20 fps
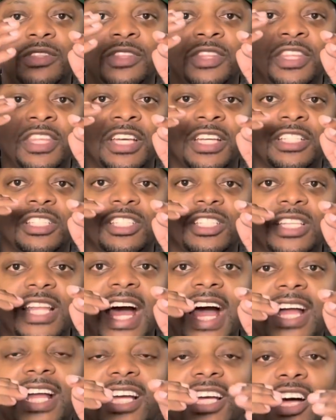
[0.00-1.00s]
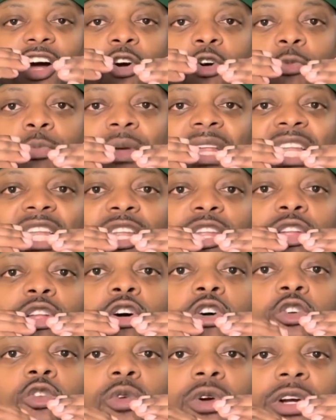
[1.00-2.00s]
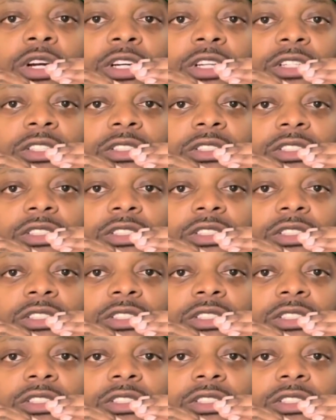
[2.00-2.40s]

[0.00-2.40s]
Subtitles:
the stock opened lower,